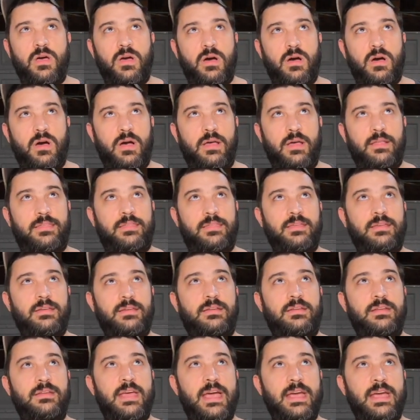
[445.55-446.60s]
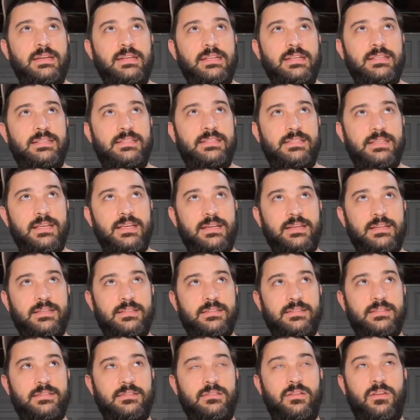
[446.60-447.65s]
I think
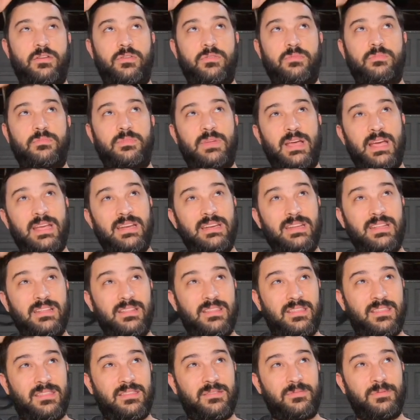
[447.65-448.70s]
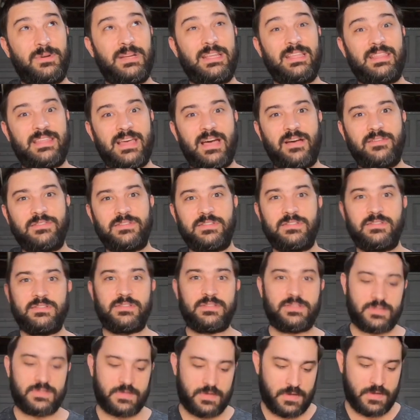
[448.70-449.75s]
93
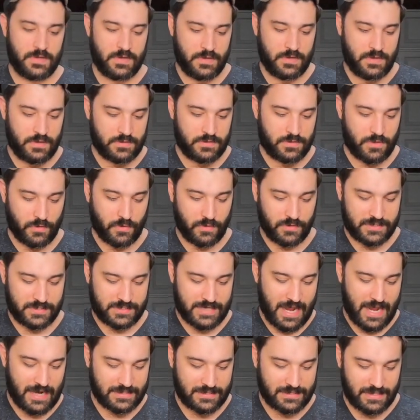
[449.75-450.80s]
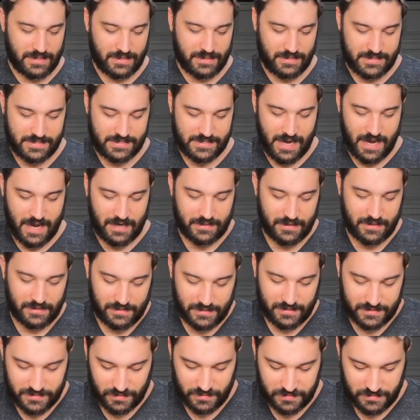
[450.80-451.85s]
thousandths total stock
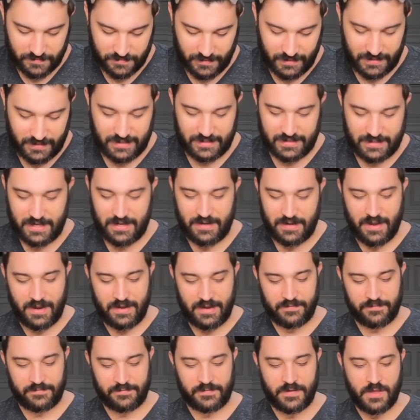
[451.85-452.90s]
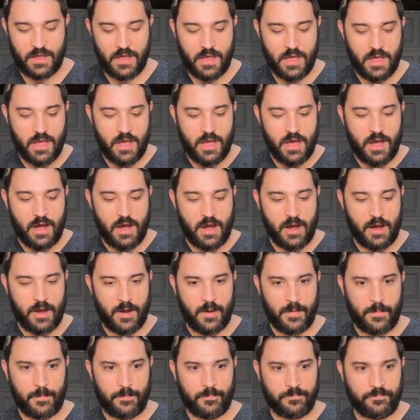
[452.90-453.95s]
thickness. So it's a very thin knife.
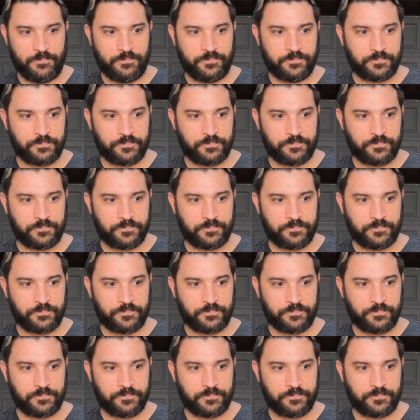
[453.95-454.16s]
I